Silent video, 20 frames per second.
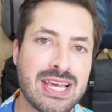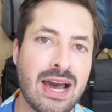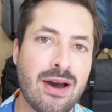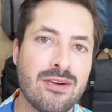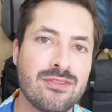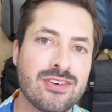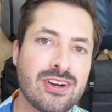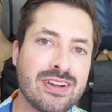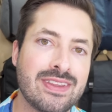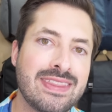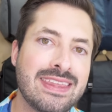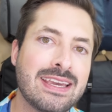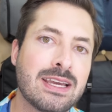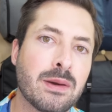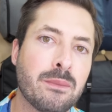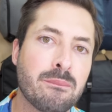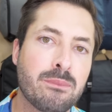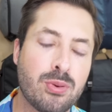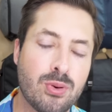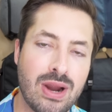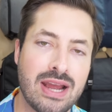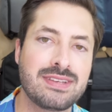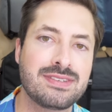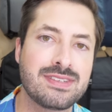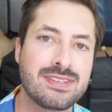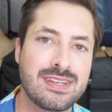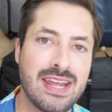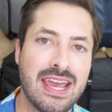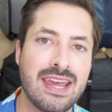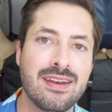However, in the
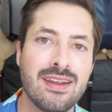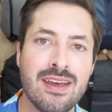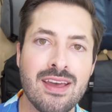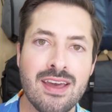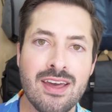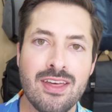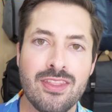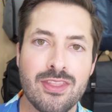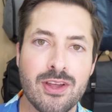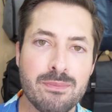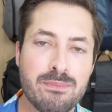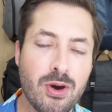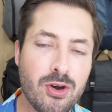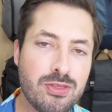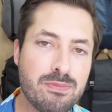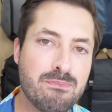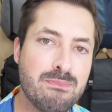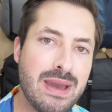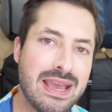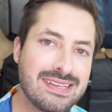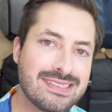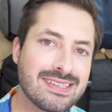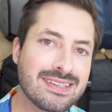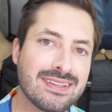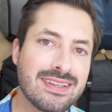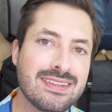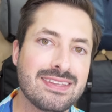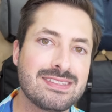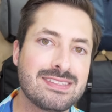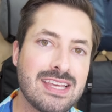compressed state, they're both
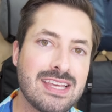basically the